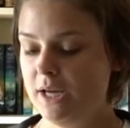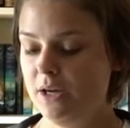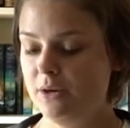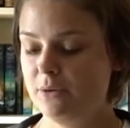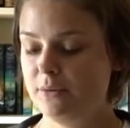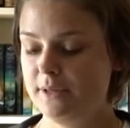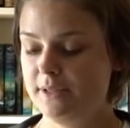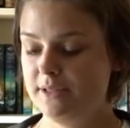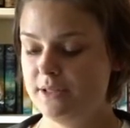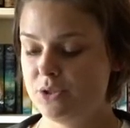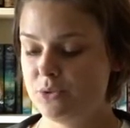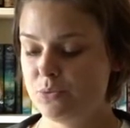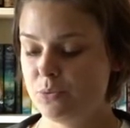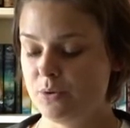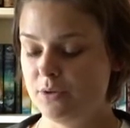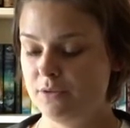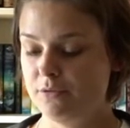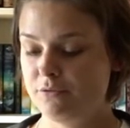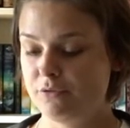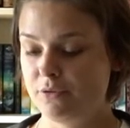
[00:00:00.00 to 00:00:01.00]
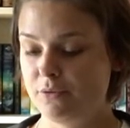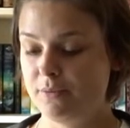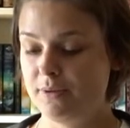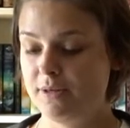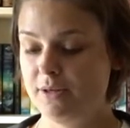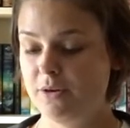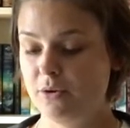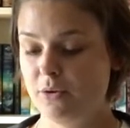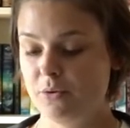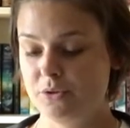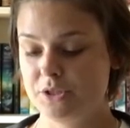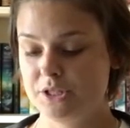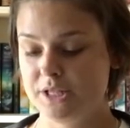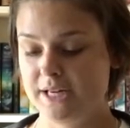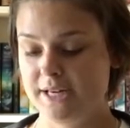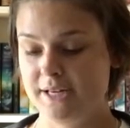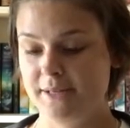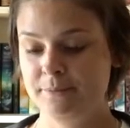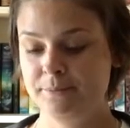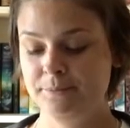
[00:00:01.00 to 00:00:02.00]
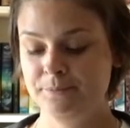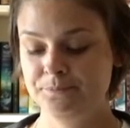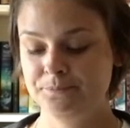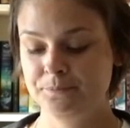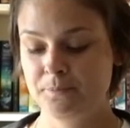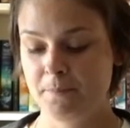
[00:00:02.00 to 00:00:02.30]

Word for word: read this one for a really long time.